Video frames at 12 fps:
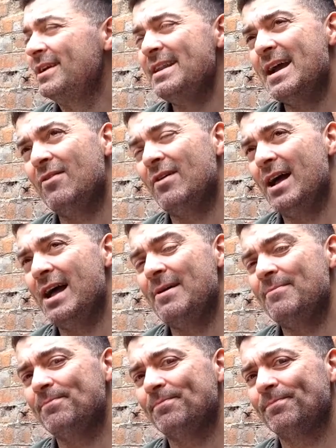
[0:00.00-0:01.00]
Now,
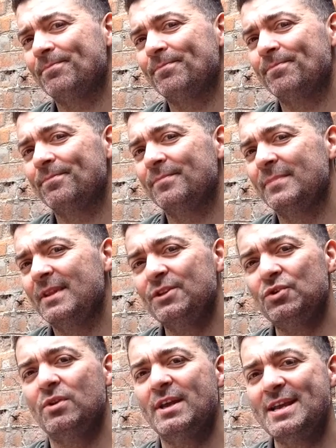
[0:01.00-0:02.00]
um,
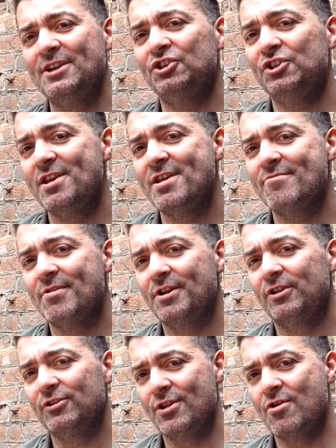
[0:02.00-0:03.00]
it's all hinged here on
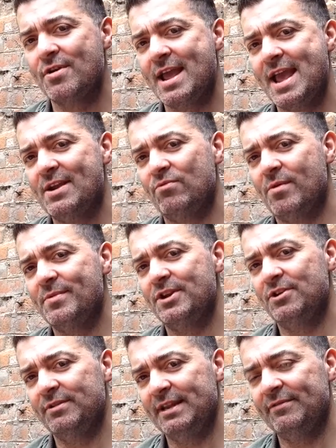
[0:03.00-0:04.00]
a long haired woman
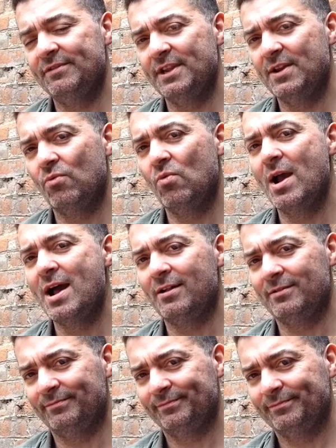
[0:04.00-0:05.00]
who lives in a
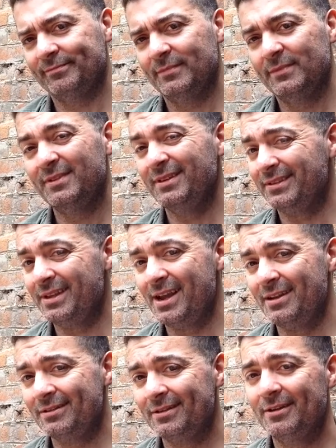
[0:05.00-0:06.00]
well. These
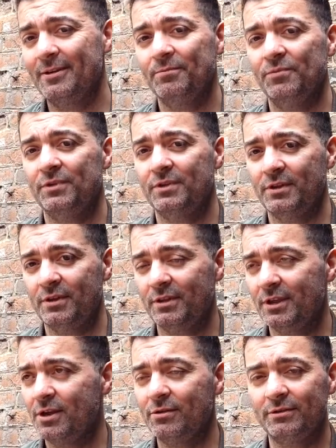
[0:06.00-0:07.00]
days, the
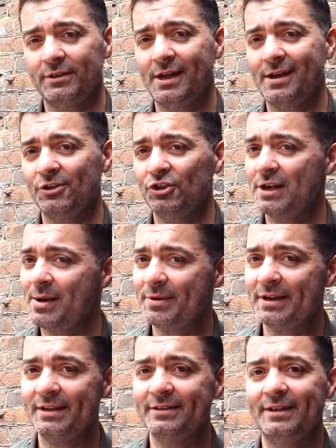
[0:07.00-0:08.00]
the old uh,
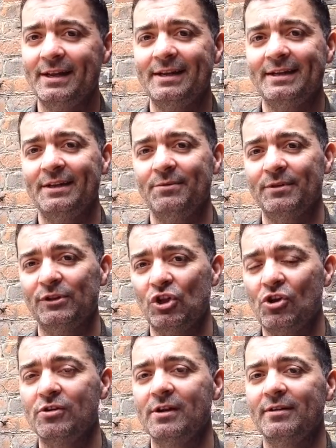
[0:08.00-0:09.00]
Japanese lady with
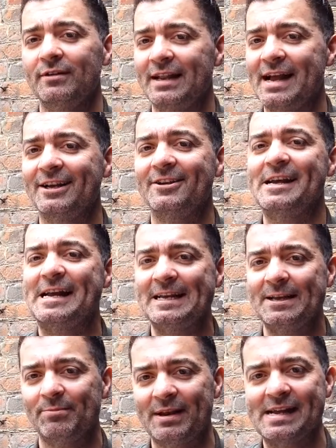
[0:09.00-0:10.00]
long, lank,
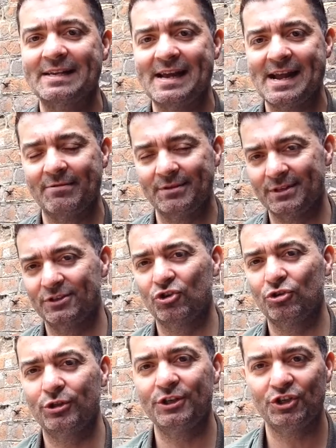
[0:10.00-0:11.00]
hanging black hair is as
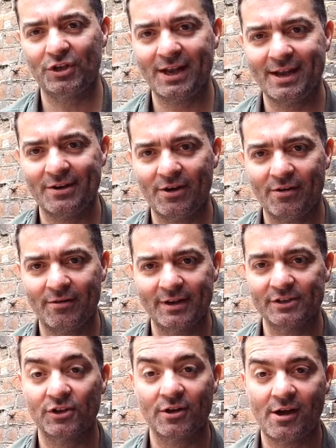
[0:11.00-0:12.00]
cliche in horror
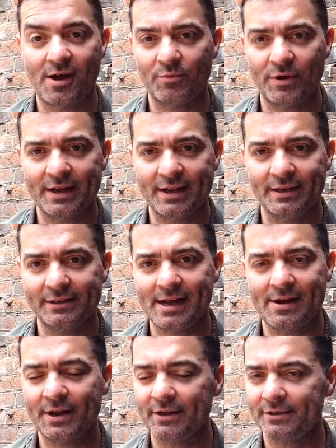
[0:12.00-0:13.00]
as a car breaking
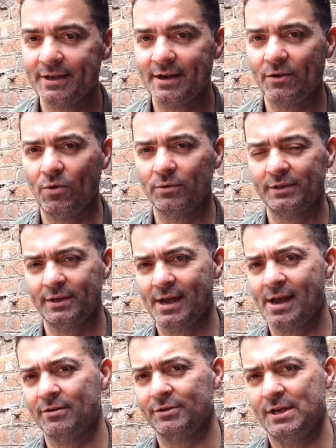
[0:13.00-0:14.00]
down outside a haunted
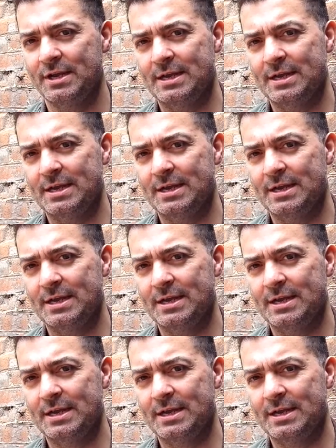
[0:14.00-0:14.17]
house.